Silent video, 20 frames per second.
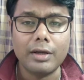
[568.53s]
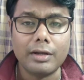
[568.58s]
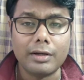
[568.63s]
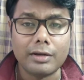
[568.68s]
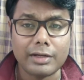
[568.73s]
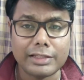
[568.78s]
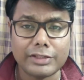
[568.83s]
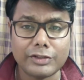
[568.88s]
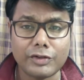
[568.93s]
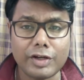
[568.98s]

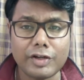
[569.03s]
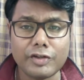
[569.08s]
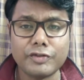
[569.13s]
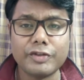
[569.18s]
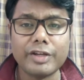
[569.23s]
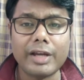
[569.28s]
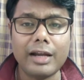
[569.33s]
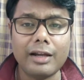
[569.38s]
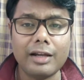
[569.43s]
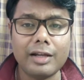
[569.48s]

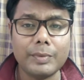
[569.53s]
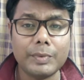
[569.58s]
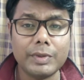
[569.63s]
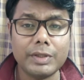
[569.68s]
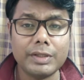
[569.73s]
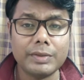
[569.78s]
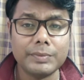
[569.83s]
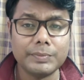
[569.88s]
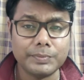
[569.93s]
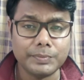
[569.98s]
restrict child
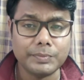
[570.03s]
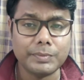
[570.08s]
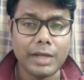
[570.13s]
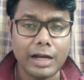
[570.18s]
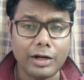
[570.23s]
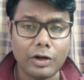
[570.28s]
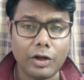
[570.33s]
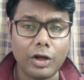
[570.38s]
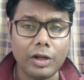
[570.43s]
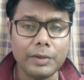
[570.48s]
labor
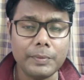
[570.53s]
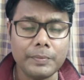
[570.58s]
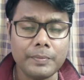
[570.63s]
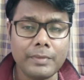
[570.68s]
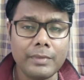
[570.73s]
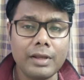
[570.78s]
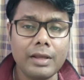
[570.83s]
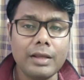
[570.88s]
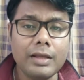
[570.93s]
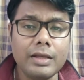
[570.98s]
and
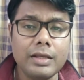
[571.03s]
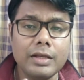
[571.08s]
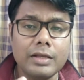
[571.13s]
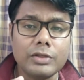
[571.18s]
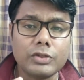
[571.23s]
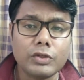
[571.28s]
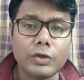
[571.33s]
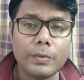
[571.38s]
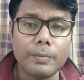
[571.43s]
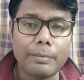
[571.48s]
all.
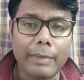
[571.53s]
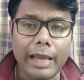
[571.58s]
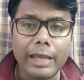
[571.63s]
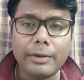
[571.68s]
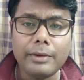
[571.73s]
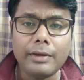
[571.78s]
So